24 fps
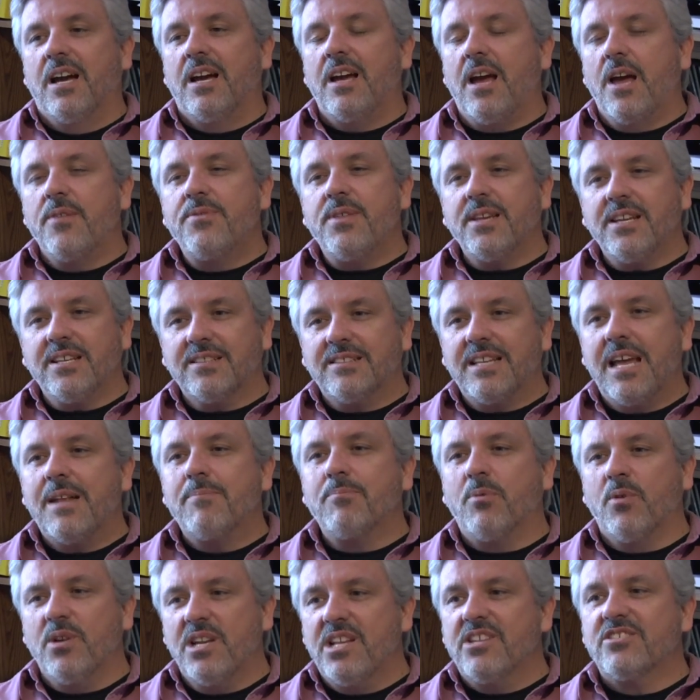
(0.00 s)
I think at
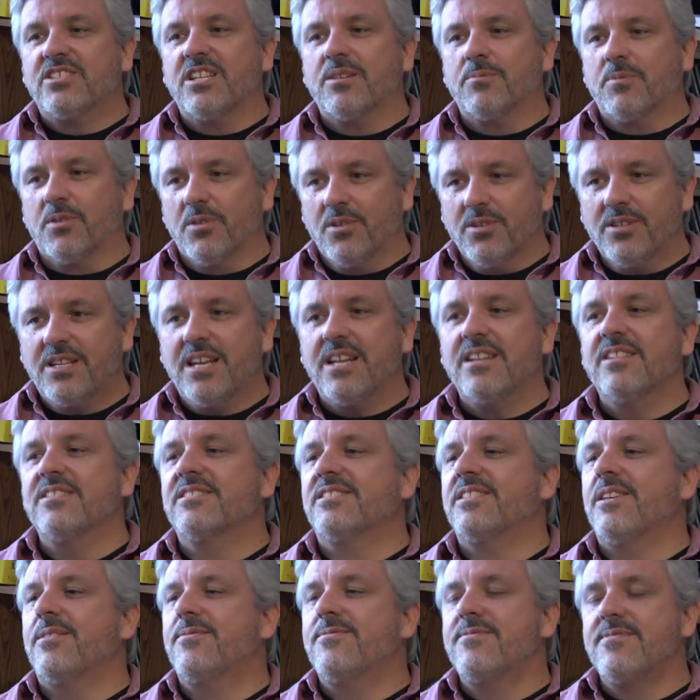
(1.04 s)
that point he was able to look at it
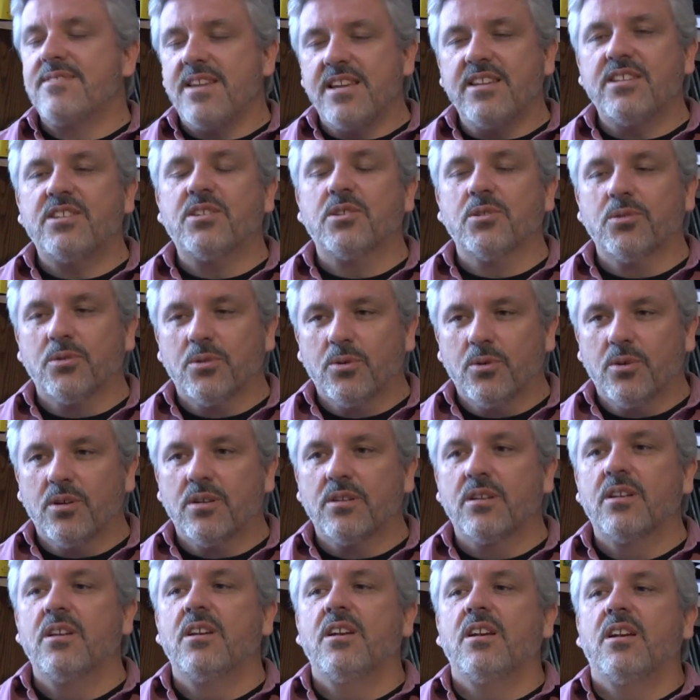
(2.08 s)
and say, thank you,
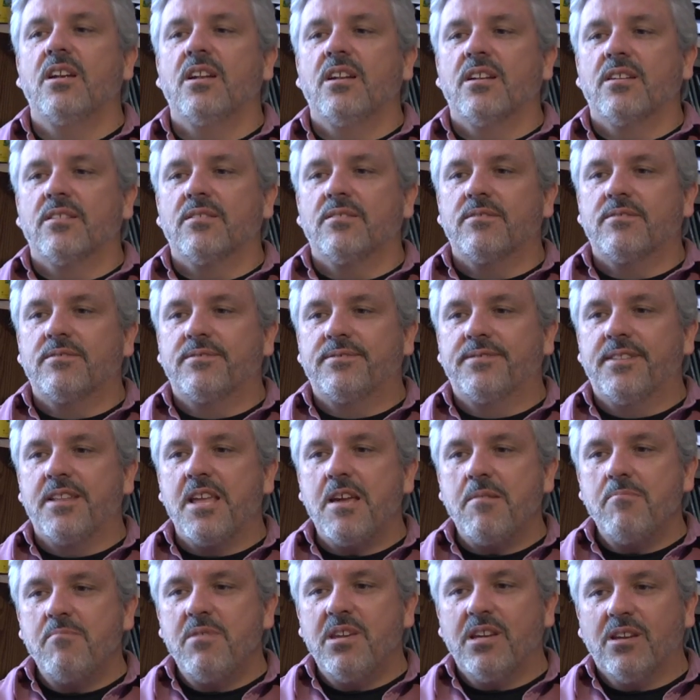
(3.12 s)
Lord.
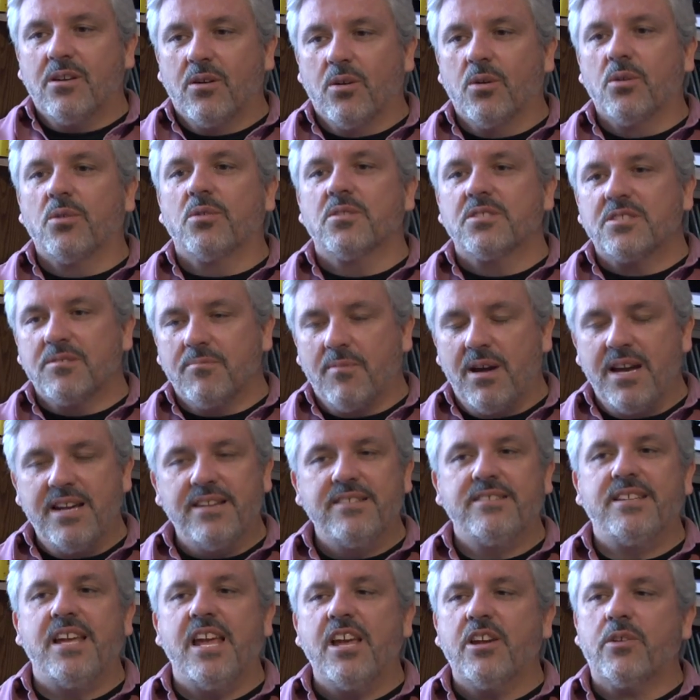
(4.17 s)
Let me hold to my
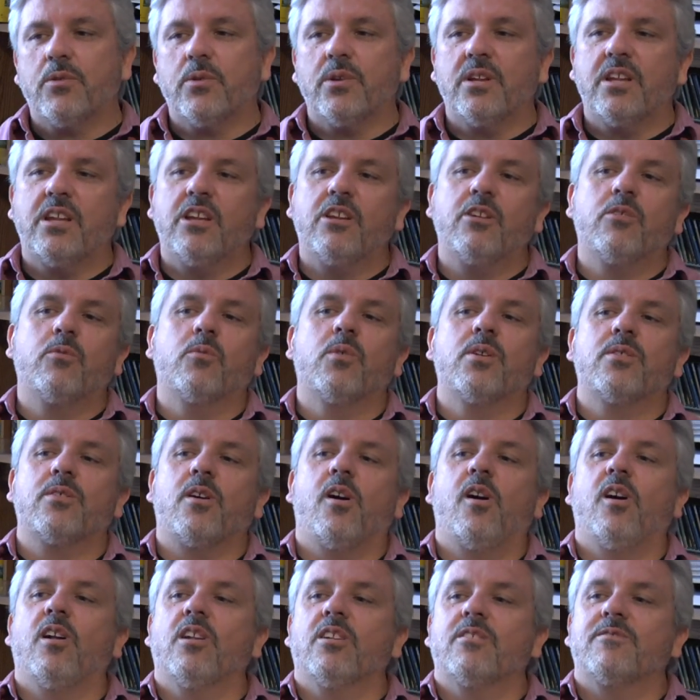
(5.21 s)
integrity with
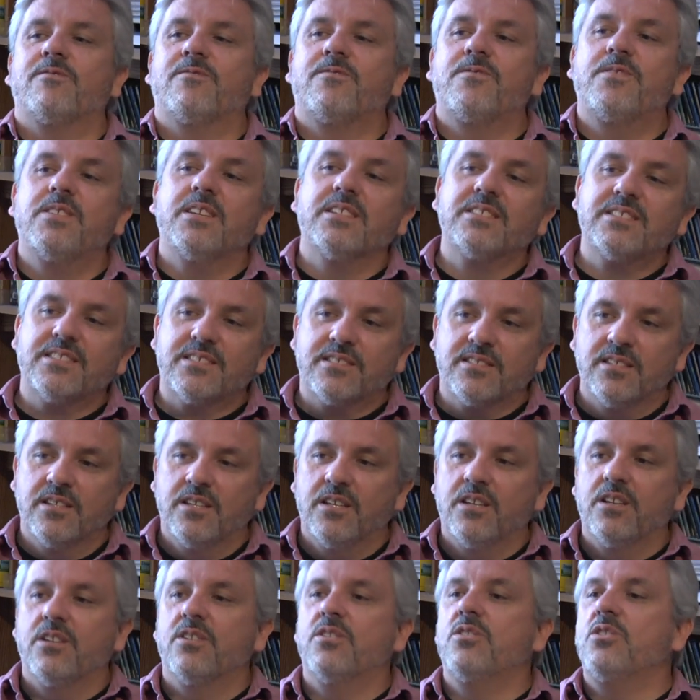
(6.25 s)
all of this
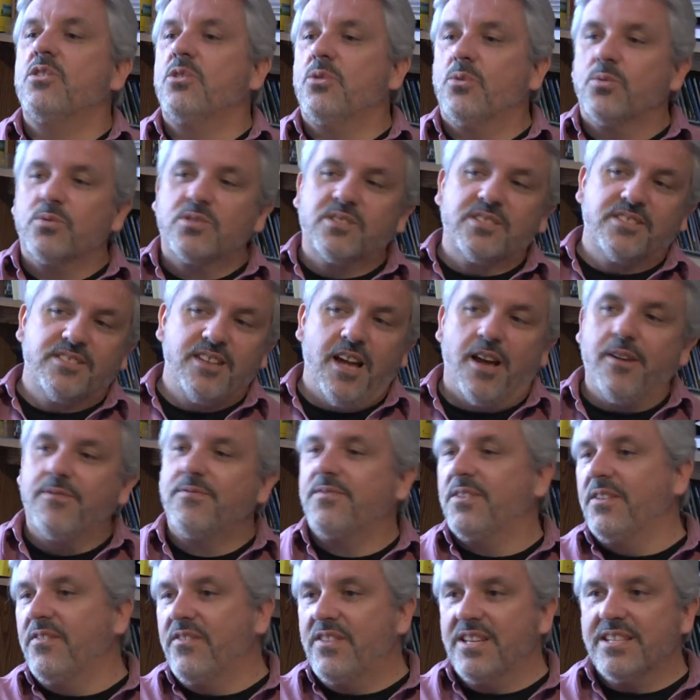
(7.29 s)
new
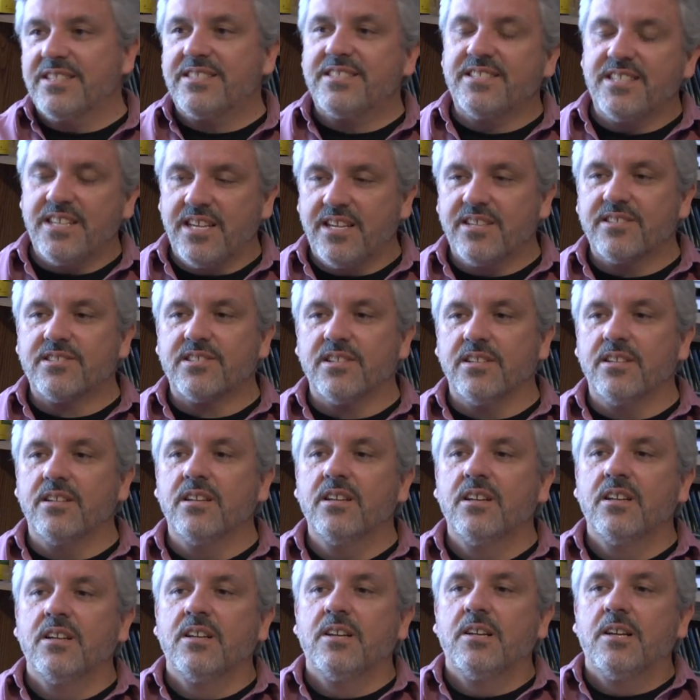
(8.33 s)
stuff in this
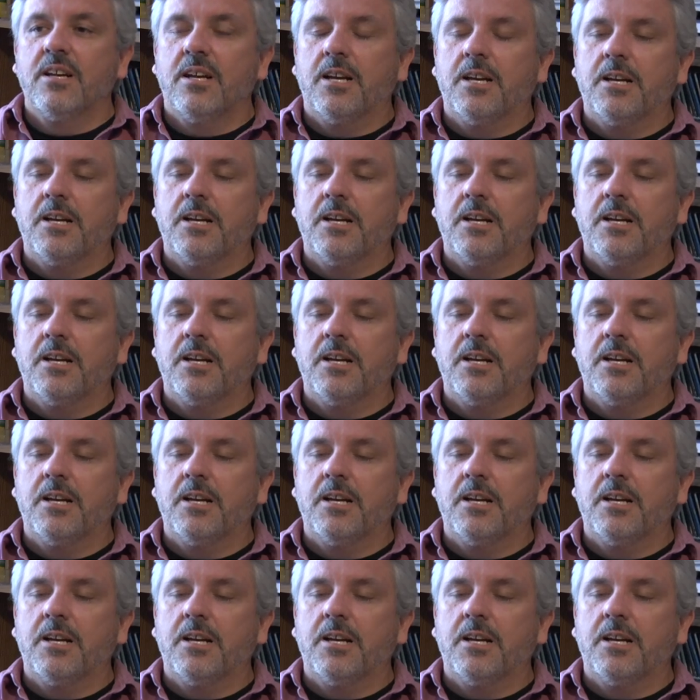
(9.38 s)
season,